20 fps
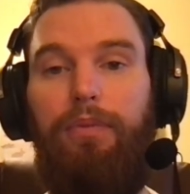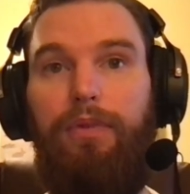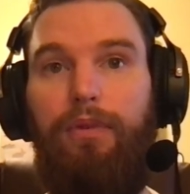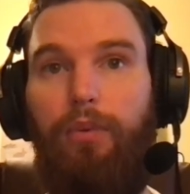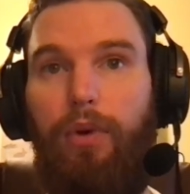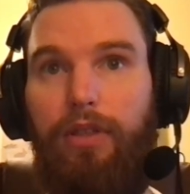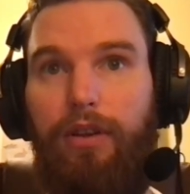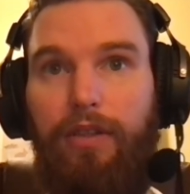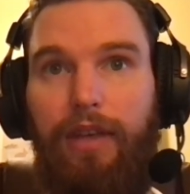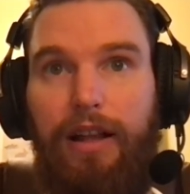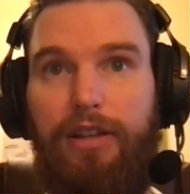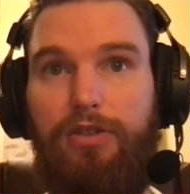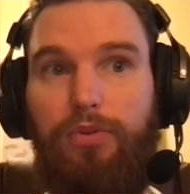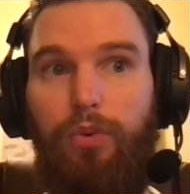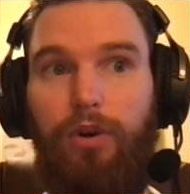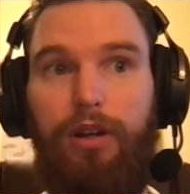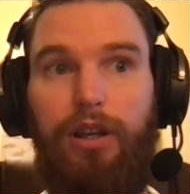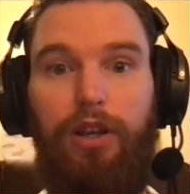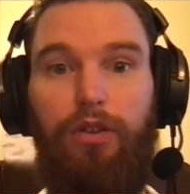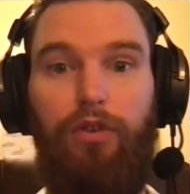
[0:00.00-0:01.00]
Whether that's
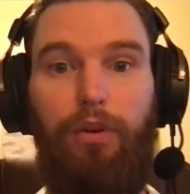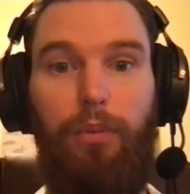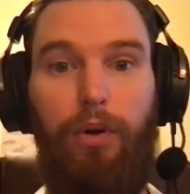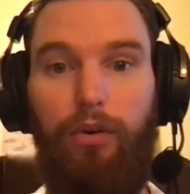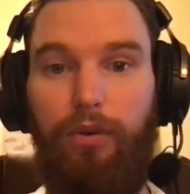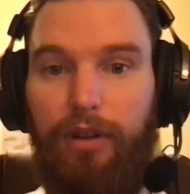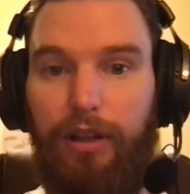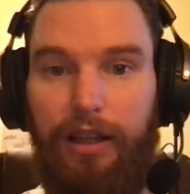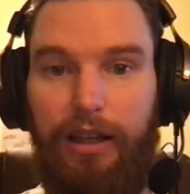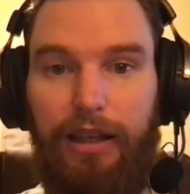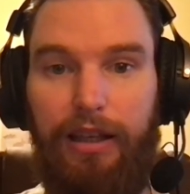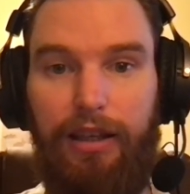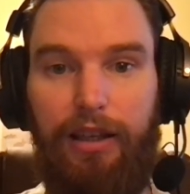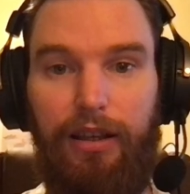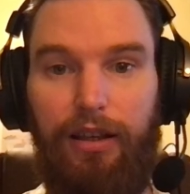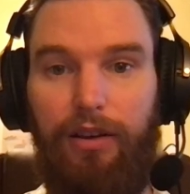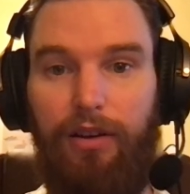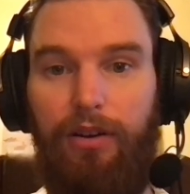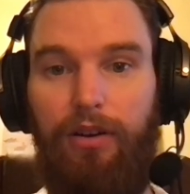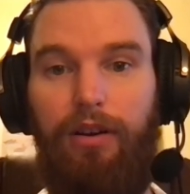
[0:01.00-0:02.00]
working remotely
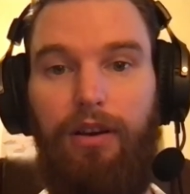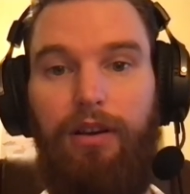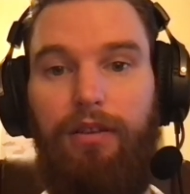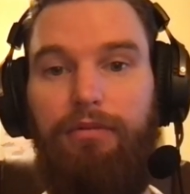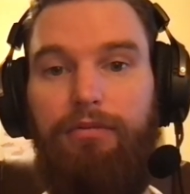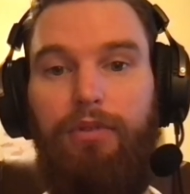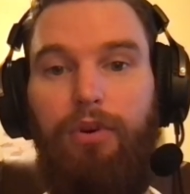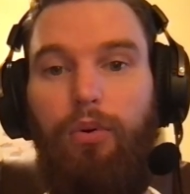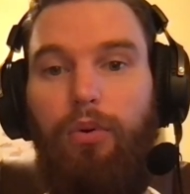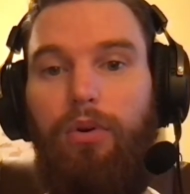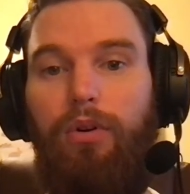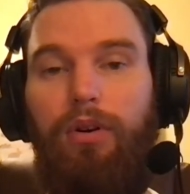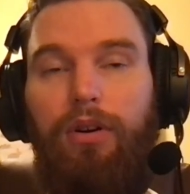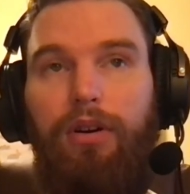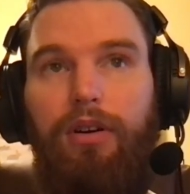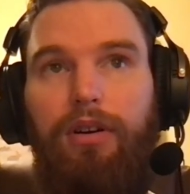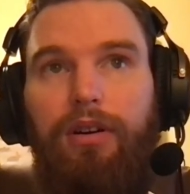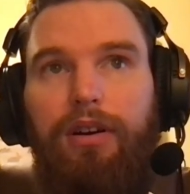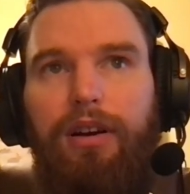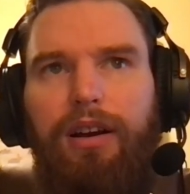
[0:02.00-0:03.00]

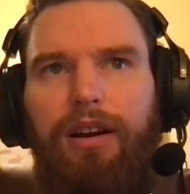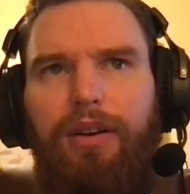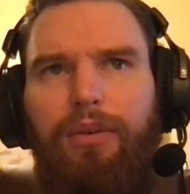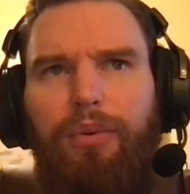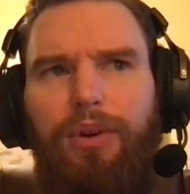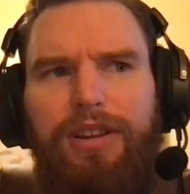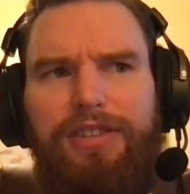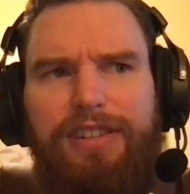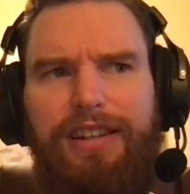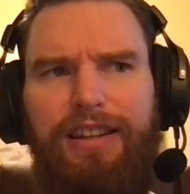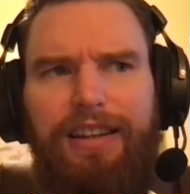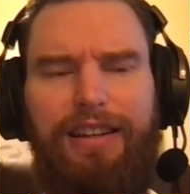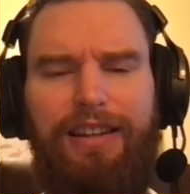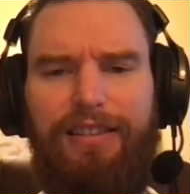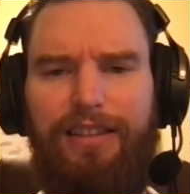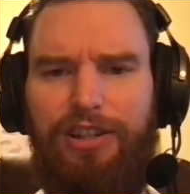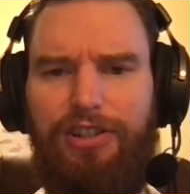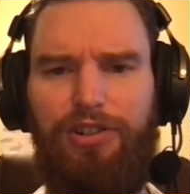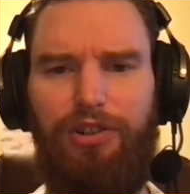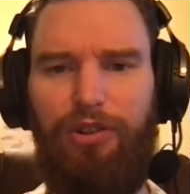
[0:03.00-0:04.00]
or
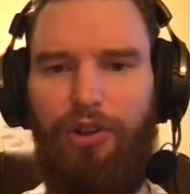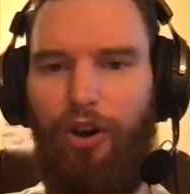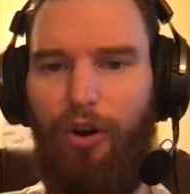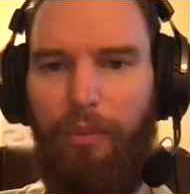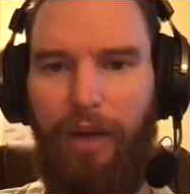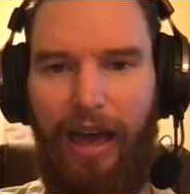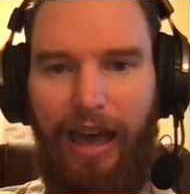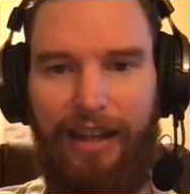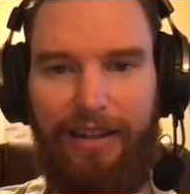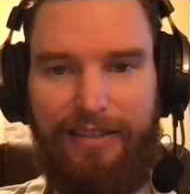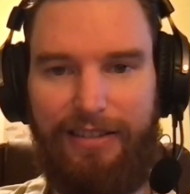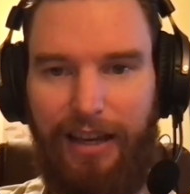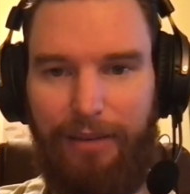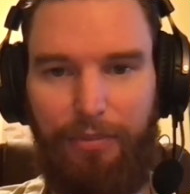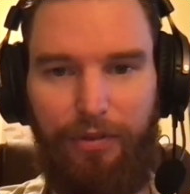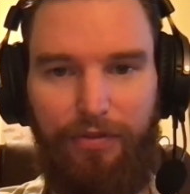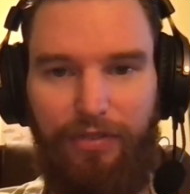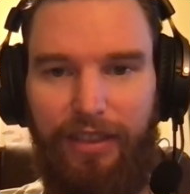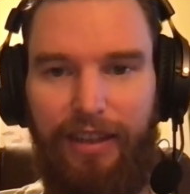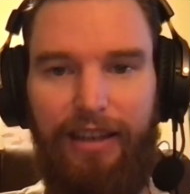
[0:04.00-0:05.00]
digital nomad
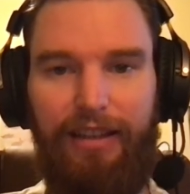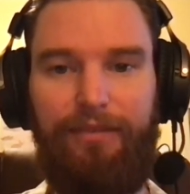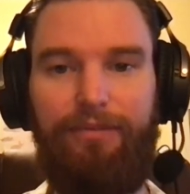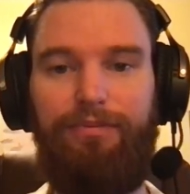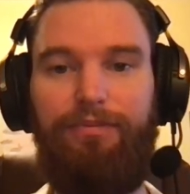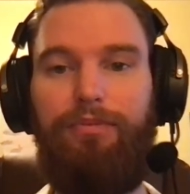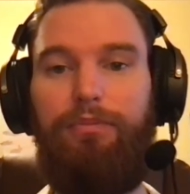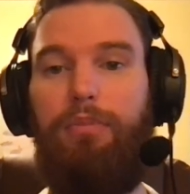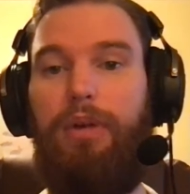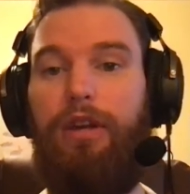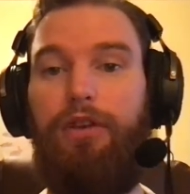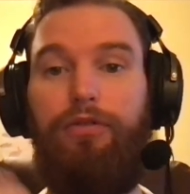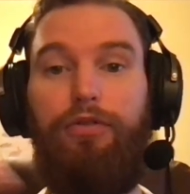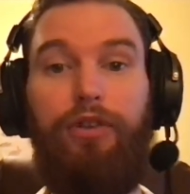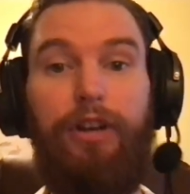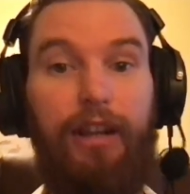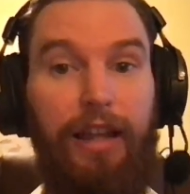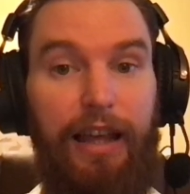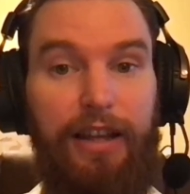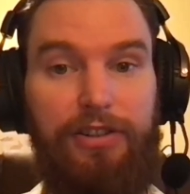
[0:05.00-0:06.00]
type of thing, being a
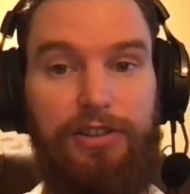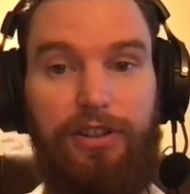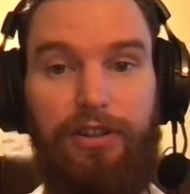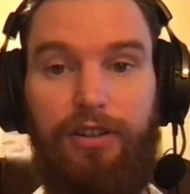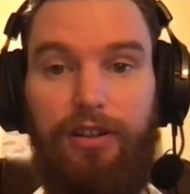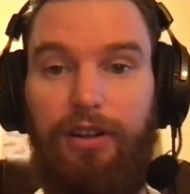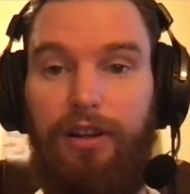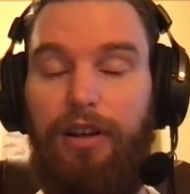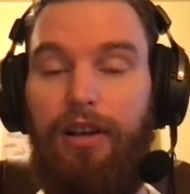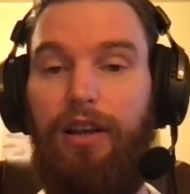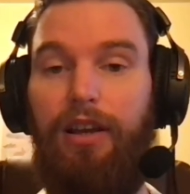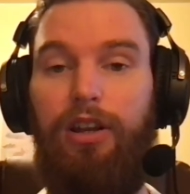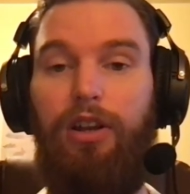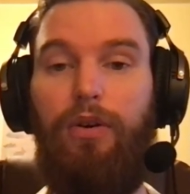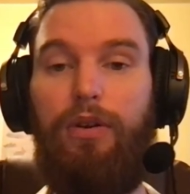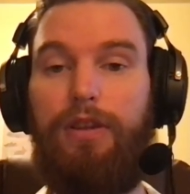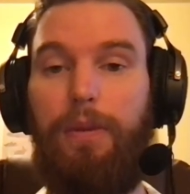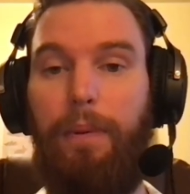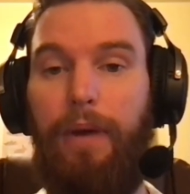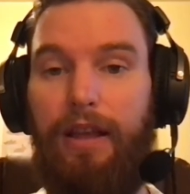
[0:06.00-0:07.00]
freelancer.
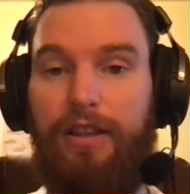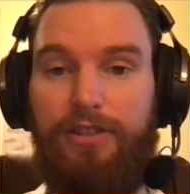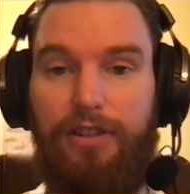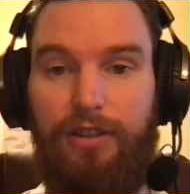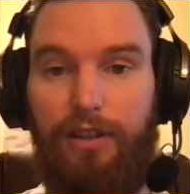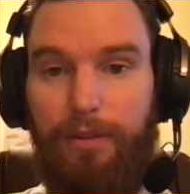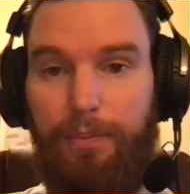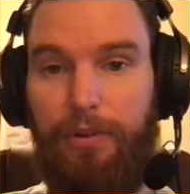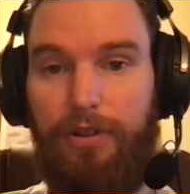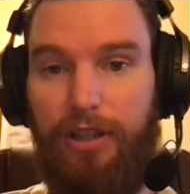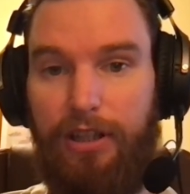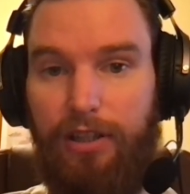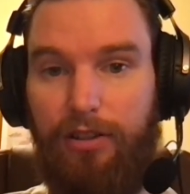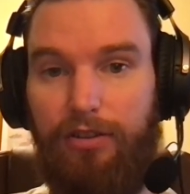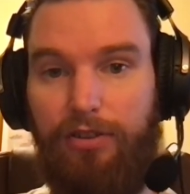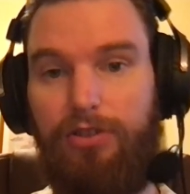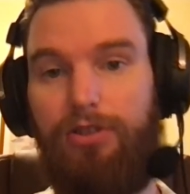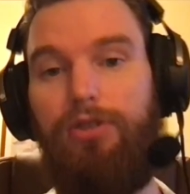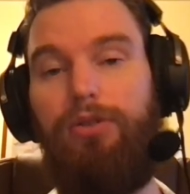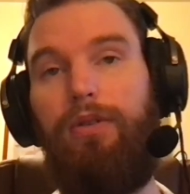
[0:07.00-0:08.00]
It depends on the
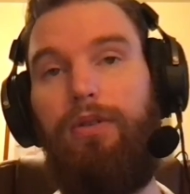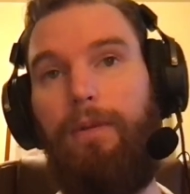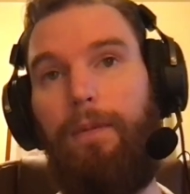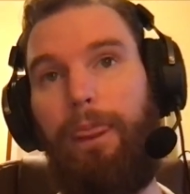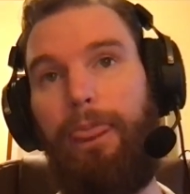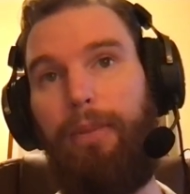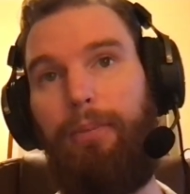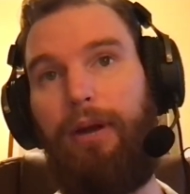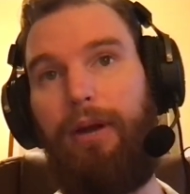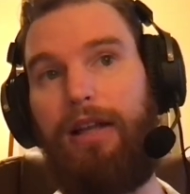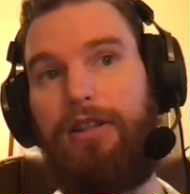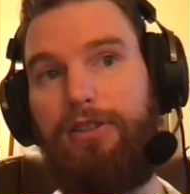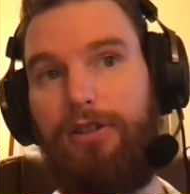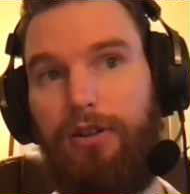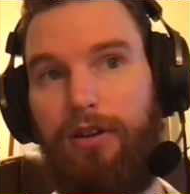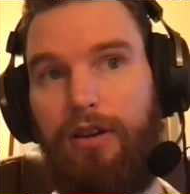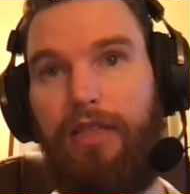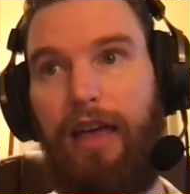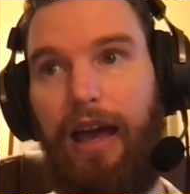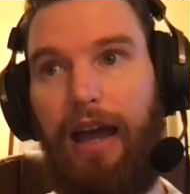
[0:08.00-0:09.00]
particular student. But I
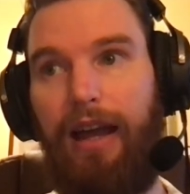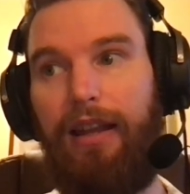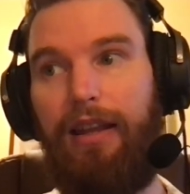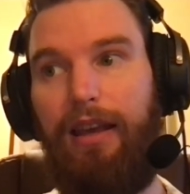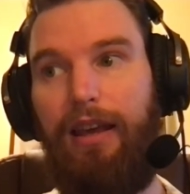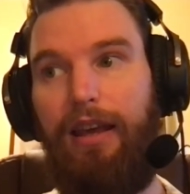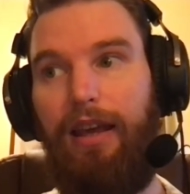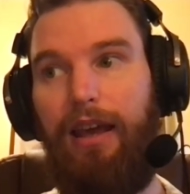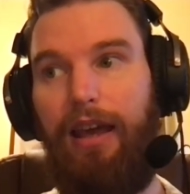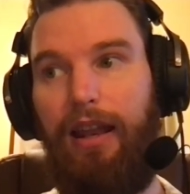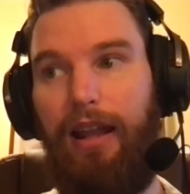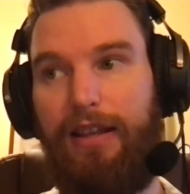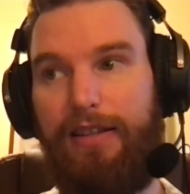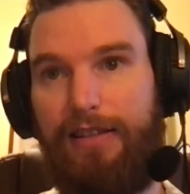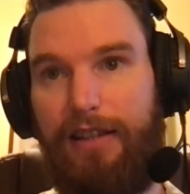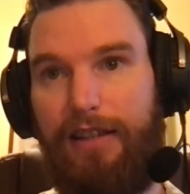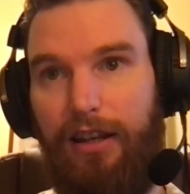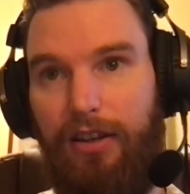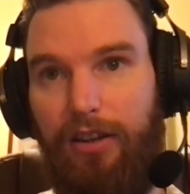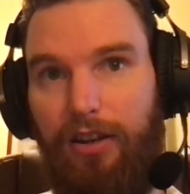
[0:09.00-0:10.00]
took that and I
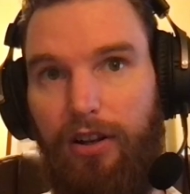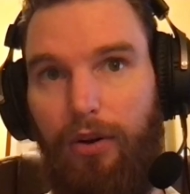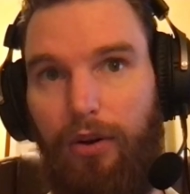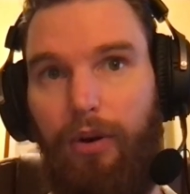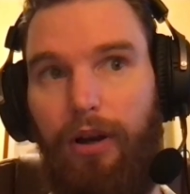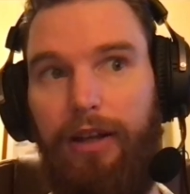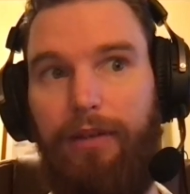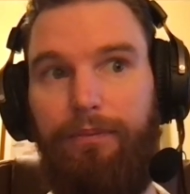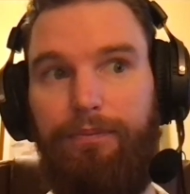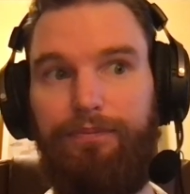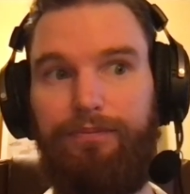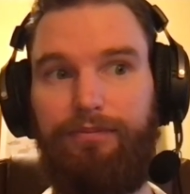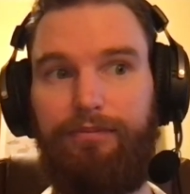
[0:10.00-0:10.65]
said, you know what?